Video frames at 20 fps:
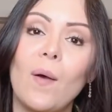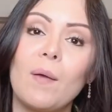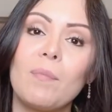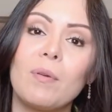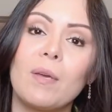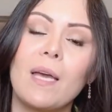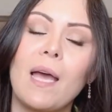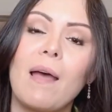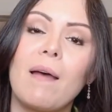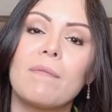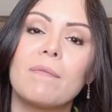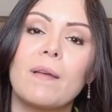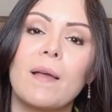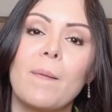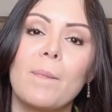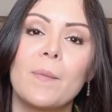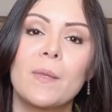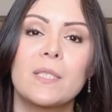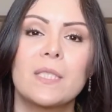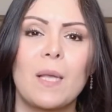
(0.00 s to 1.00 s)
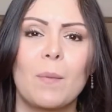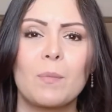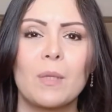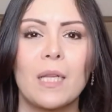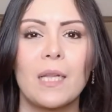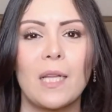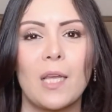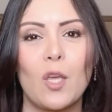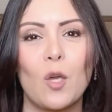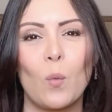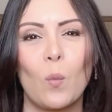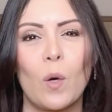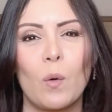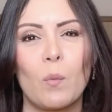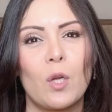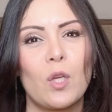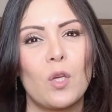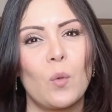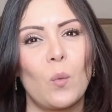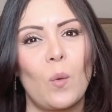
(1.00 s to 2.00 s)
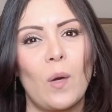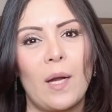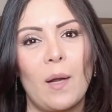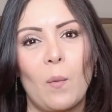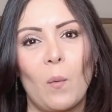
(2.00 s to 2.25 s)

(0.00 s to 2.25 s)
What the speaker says: If you have something that you wear you want